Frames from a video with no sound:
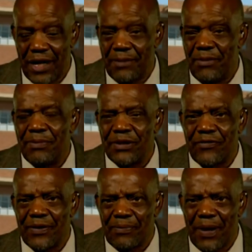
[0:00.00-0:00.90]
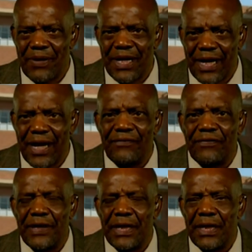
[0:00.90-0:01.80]
and other members of the public
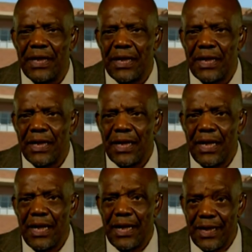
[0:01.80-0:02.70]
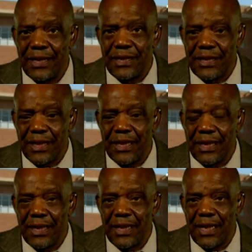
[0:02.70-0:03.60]
have. And
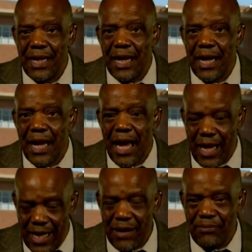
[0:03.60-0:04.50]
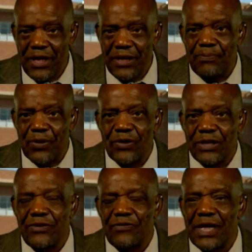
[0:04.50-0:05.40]
uh, I am in the
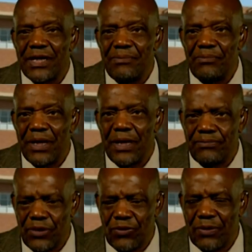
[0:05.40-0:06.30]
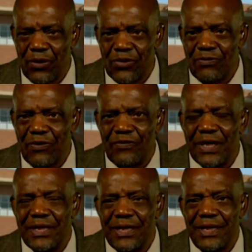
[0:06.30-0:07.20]
process of getting to the bottom
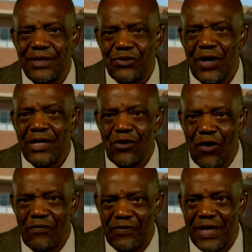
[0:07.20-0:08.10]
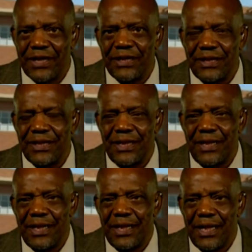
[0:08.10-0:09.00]
of it. So in all fairness,
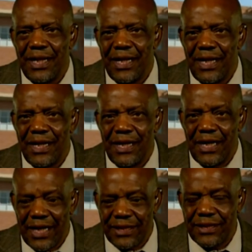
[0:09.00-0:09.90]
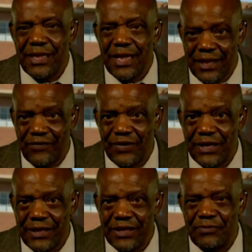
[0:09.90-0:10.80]
uh, let's
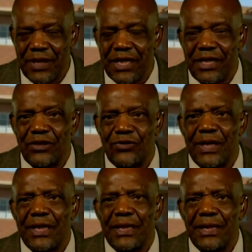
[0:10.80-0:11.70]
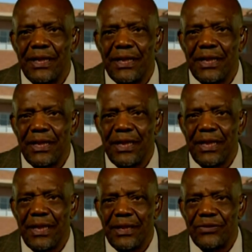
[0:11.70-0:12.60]
reverse this matter next,
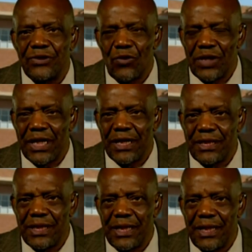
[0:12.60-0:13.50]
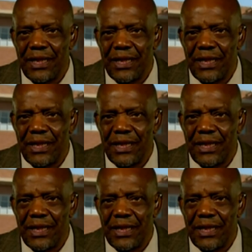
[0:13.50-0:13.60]
uh, so that